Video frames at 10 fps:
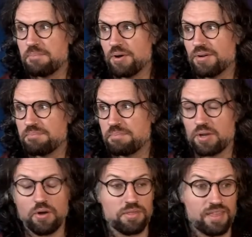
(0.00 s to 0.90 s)
But
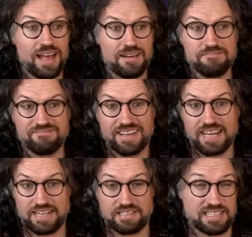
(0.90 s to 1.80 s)
beyond that,
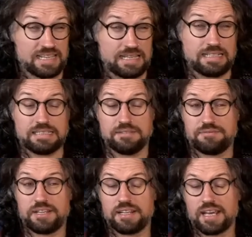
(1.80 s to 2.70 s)
it's kind of
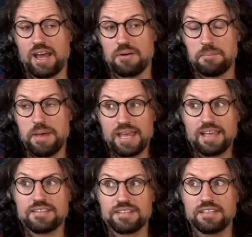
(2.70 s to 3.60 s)
feeling it out, and
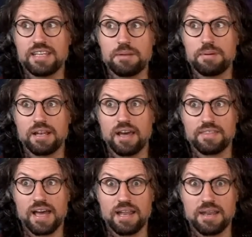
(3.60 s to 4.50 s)
picking is a little bit
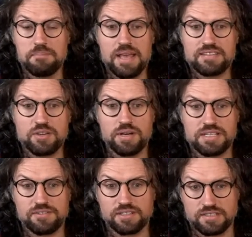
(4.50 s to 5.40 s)
like that, and it makes it
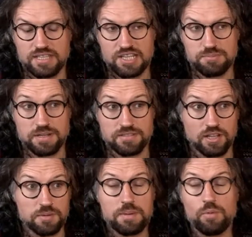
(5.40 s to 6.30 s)
quite difficult to teach because a
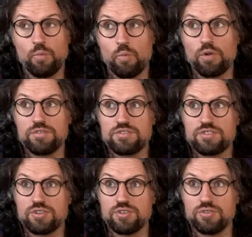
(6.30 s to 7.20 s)
lot of people want
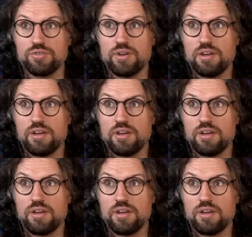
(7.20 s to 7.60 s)
to,